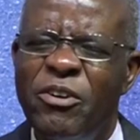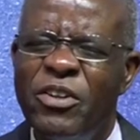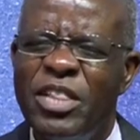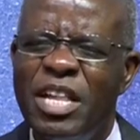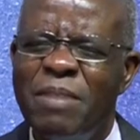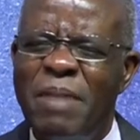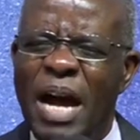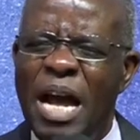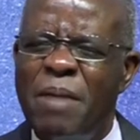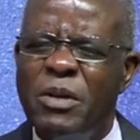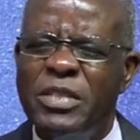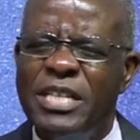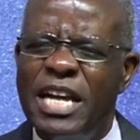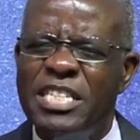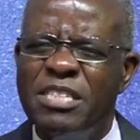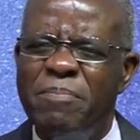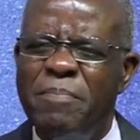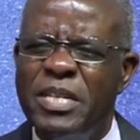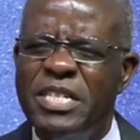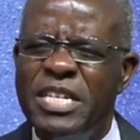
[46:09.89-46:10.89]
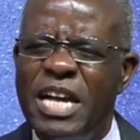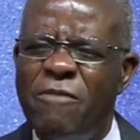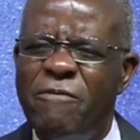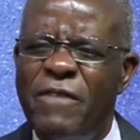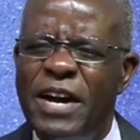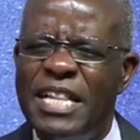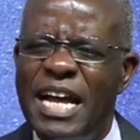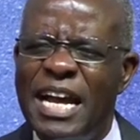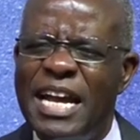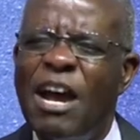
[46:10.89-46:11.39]
The Bible tells me, dear
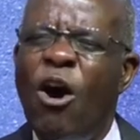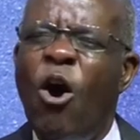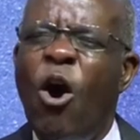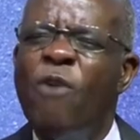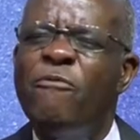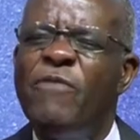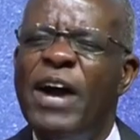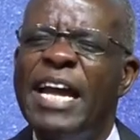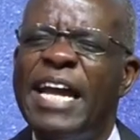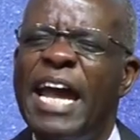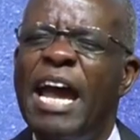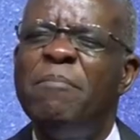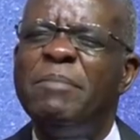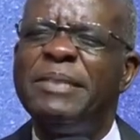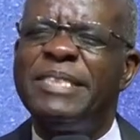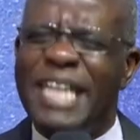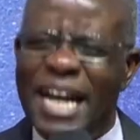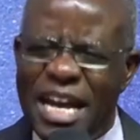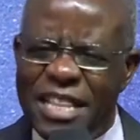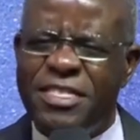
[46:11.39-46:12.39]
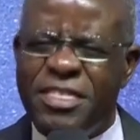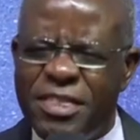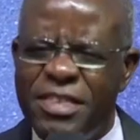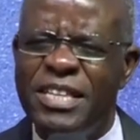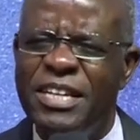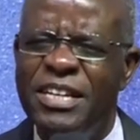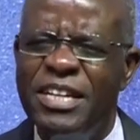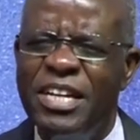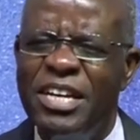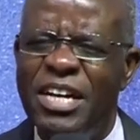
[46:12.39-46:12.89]
Father, he overcame death
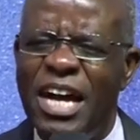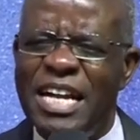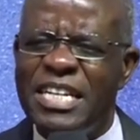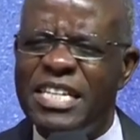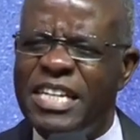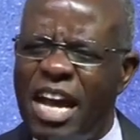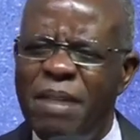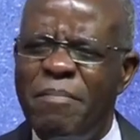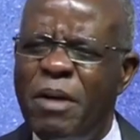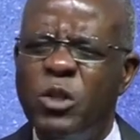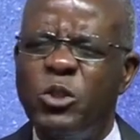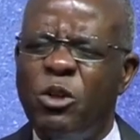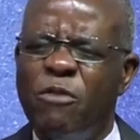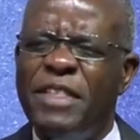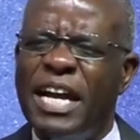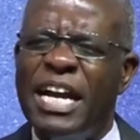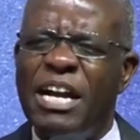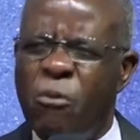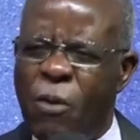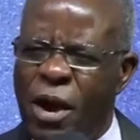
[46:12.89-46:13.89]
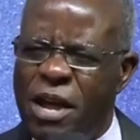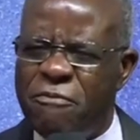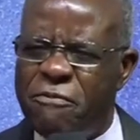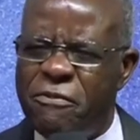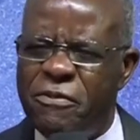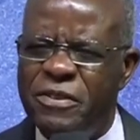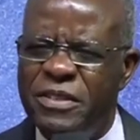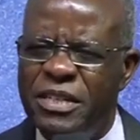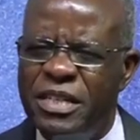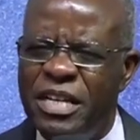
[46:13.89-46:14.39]
and came out of the grave